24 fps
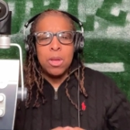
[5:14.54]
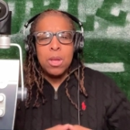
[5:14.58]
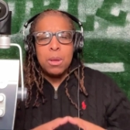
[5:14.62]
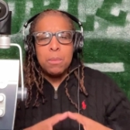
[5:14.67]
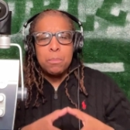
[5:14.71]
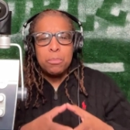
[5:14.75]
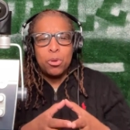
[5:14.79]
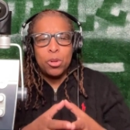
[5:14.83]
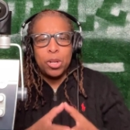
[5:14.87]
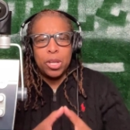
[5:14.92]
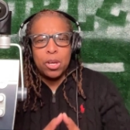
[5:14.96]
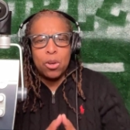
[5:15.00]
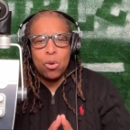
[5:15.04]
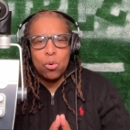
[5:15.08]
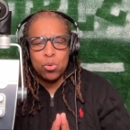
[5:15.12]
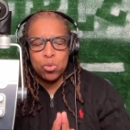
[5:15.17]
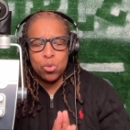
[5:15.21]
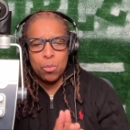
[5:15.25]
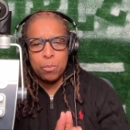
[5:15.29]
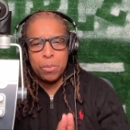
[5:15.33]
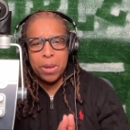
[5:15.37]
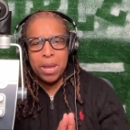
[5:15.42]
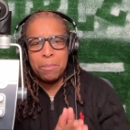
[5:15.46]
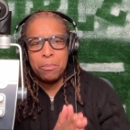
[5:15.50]
Putting goals
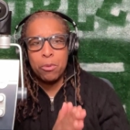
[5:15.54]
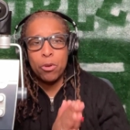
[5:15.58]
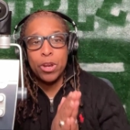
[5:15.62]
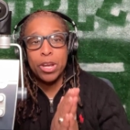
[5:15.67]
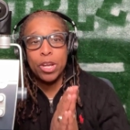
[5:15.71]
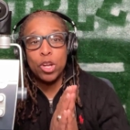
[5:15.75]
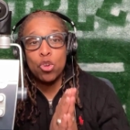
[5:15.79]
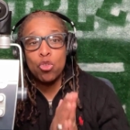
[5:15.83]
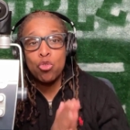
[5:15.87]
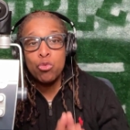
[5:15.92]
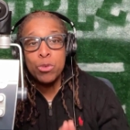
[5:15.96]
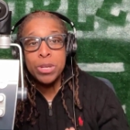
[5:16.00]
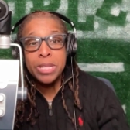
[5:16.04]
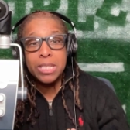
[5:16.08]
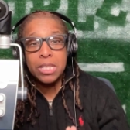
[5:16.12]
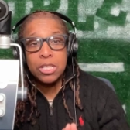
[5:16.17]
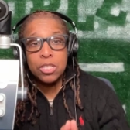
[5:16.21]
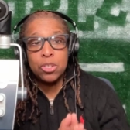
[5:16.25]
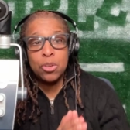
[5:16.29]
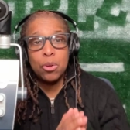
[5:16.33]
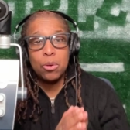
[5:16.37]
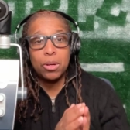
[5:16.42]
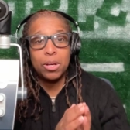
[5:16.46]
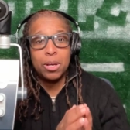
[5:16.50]
on paper
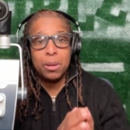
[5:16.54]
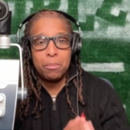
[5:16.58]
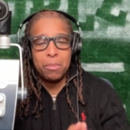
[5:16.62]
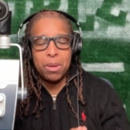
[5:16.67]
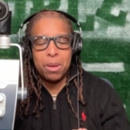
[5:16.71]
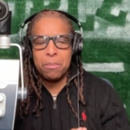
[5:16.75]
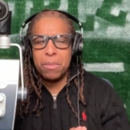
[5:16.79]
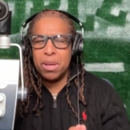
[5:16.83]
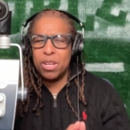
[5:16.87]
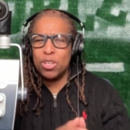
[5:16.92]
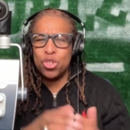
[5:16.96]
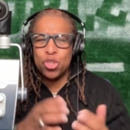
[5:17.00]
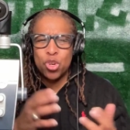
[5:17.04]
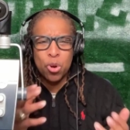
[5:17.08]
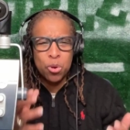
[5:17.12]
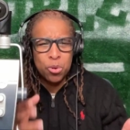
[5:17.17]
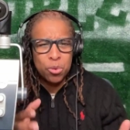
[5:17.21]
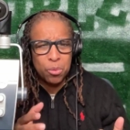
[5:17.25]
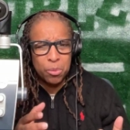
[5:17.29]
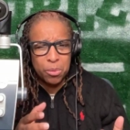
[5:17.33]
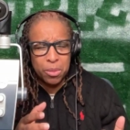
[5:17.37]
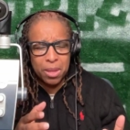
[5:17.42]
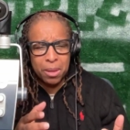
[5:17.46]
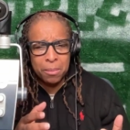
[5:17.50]
increases your commitment.
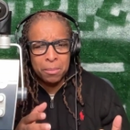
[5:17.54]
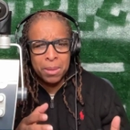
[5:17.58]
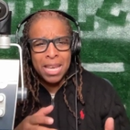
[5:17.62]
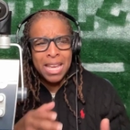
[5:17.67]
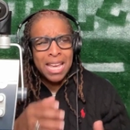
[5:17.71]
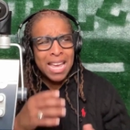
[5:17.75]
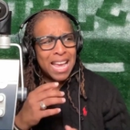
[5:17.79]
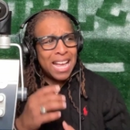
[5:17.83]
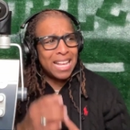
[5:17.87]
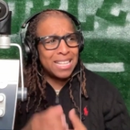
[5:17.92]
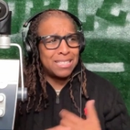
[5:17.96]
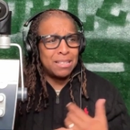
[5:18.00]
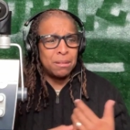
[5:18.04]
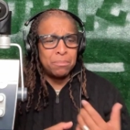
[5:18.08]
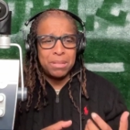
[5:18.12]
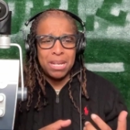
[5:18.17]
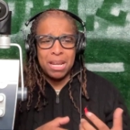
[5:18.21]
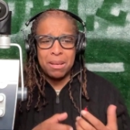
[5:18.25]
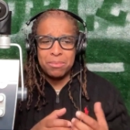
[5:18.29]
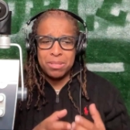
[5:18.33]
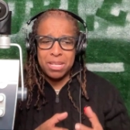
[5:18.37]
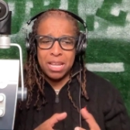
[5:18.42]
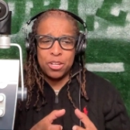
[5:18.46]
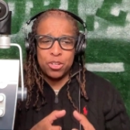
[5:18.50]
Journal them. And
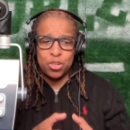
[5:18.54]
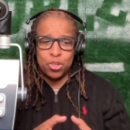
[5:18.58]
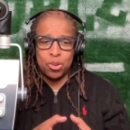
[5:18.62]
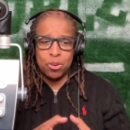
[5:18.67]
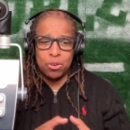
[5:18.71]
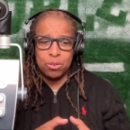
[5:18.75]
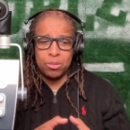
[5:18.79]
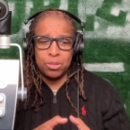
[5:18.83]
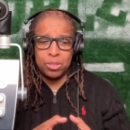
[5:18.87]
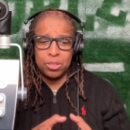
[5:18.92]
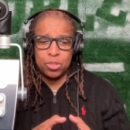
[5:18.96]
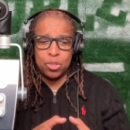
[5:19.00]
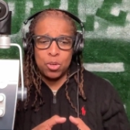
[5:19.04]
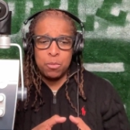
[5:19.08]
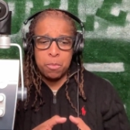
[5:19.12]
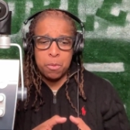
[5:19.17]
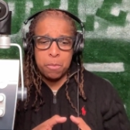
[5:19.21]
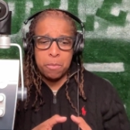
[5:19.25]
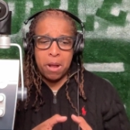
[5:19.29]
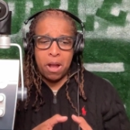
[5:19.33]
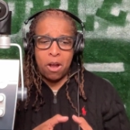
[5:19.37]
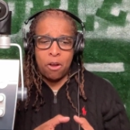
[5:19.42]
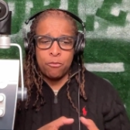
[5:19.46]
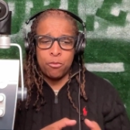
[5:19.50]
sometimes that journal is super
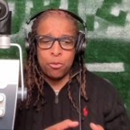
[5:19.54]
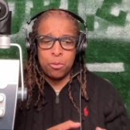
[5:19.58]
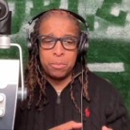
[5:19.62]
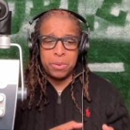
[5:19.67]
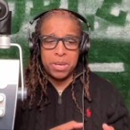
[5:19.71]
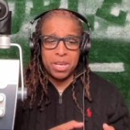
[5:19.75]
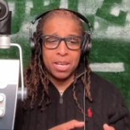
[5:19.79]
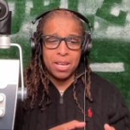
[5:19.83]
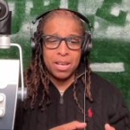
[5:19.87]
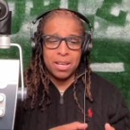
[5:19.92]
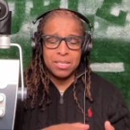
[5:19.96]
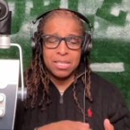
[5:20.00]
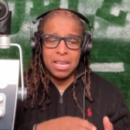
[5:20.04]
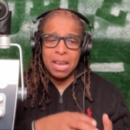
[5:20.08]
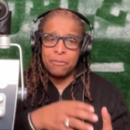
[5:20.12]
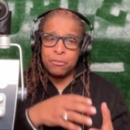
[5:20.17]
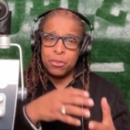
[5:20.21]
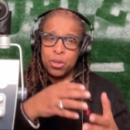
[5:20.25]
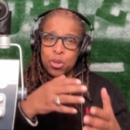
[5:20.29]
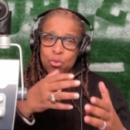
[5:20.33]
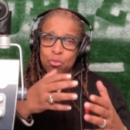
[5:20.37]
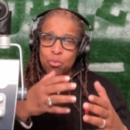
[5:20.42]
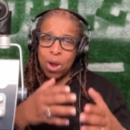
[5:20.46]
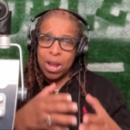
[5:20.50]
powerful, because after
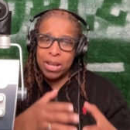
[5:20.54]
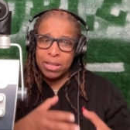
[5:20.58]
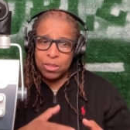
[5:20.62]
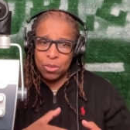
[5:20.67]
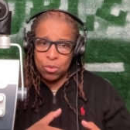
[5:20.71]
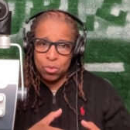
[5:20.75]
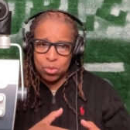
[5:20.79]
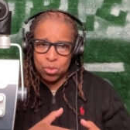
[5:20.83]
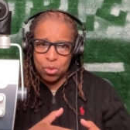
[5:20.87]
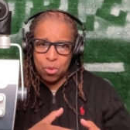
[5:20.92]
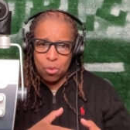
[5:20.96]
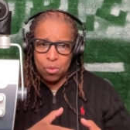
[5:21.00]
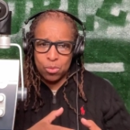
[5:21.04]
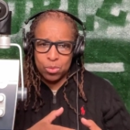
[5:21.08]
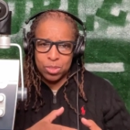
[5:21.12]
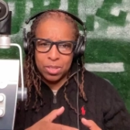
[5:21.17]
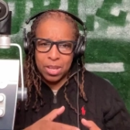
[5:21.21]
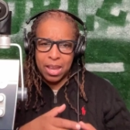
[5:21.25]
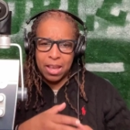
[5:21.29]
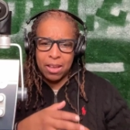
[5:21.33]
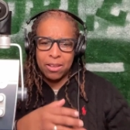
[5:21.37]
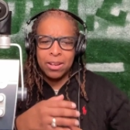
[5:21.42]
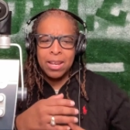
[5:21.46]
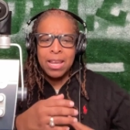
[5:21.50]
you write those goals
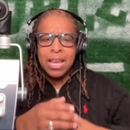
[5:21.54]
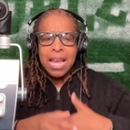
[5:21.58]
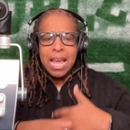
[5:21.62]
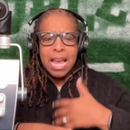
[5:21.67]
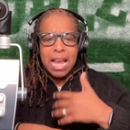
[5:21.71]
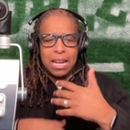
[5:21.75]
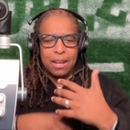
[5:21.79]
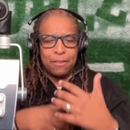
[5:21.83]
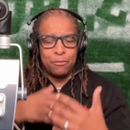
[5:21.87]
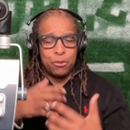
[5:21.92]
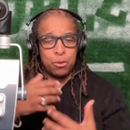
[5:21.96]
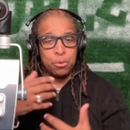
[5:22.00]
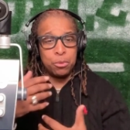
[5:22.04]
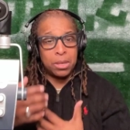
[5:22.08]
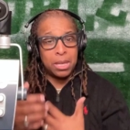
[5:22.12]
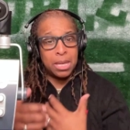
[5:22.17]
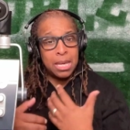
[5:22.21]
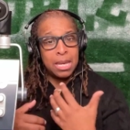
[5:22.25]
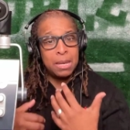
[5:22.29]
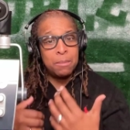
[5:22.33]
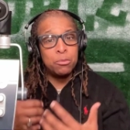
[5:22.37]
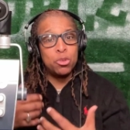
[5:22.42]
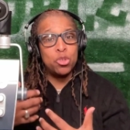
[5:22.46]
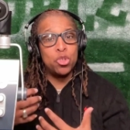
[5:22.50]
down, and if you
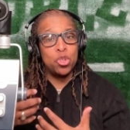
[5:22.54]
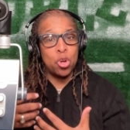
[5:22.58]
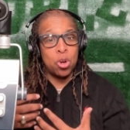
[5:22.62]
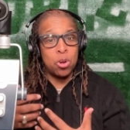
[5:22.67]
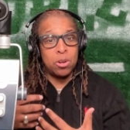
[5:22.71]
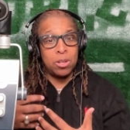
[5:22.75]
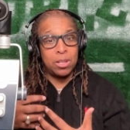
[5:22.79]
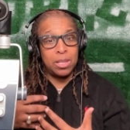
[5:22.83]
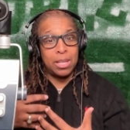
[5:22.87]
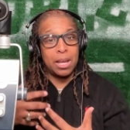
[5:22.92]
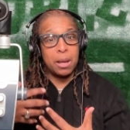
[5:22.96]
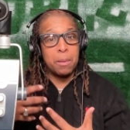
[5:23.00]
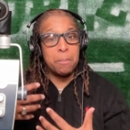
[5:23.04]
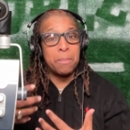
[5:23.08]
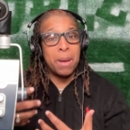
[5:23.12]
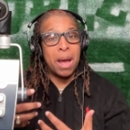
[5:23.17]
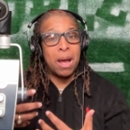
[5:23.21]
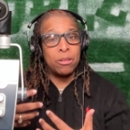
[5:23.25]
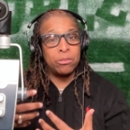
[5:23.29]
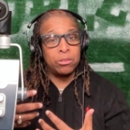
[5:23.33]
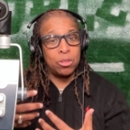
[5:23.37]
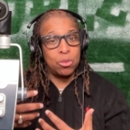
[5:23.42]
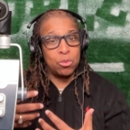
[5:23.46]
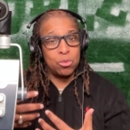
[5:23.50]
keep journaling
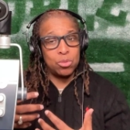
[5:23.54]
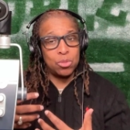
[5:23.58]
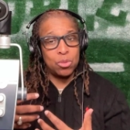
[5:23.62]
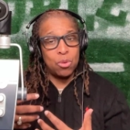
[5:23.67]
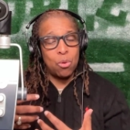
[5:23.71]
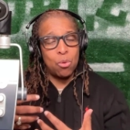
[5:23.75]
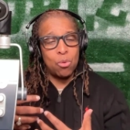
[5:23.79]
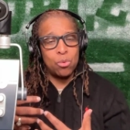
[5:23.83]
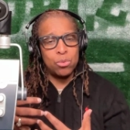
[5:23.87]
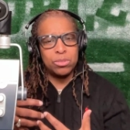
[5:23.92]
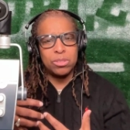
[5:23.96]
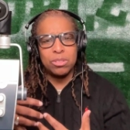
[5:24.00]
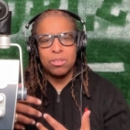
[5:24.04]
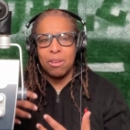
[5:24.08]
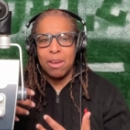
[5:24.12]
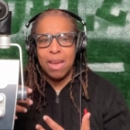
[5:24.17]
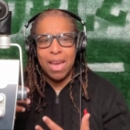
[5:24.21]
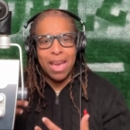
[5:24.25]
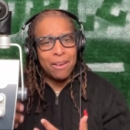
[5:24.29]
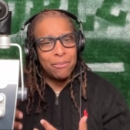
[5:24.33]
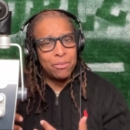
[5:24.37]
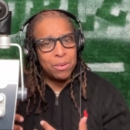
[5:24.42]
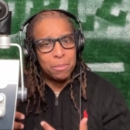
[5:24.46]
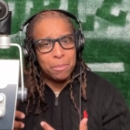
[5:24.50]
about those goals and you're
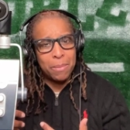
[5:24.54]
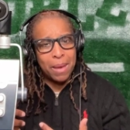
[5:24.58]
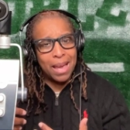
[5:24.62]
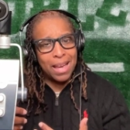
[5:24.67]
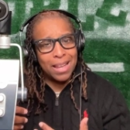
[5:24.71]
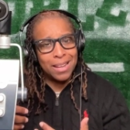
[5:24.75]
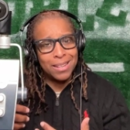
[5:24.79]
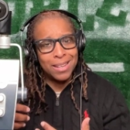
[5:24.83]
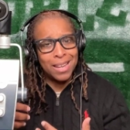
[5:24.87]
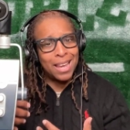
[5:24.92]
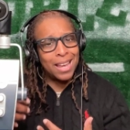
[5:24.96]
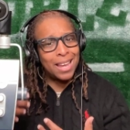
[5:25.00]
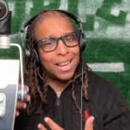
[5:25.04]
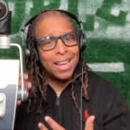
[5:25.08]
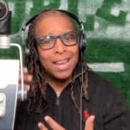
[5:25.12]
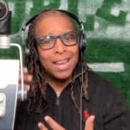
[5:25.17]
having a bad day,